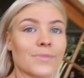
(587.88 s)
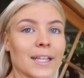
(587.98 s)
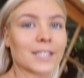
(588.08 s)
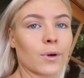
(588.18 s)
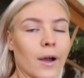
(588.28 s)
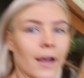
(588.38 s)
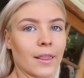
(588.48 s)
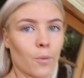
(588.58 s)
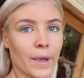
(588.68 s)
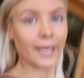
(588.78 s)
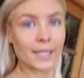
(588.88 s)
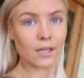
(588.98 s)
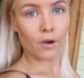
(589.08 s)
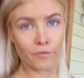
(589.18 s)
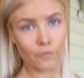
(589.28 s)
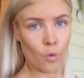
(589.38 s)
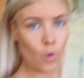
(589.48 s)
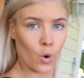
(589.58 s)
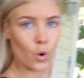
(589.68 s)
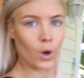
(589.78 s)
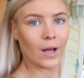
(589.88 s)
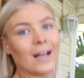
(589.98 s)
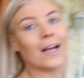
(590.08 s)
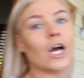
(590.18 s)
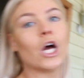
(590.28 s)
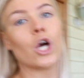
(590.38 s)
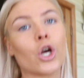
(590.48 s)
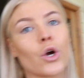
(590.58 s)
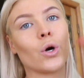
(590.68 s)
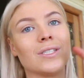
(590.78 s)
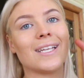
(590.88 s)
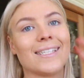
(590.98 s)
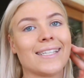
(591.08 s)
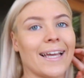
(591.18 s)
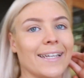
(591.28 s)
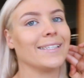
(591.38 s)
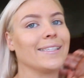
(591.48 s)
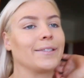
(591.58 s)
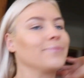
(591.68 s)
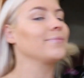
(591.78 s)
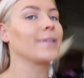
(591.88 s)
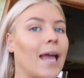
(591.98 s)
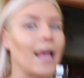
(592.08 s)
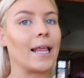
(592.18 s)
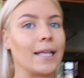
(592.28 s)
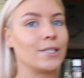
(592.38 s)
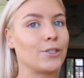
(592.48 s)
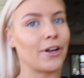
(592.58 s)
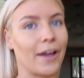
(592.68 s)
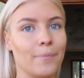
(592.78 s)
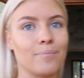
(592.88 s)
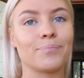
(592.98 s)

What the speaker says: That's what the weekends are for, content days. So yeah.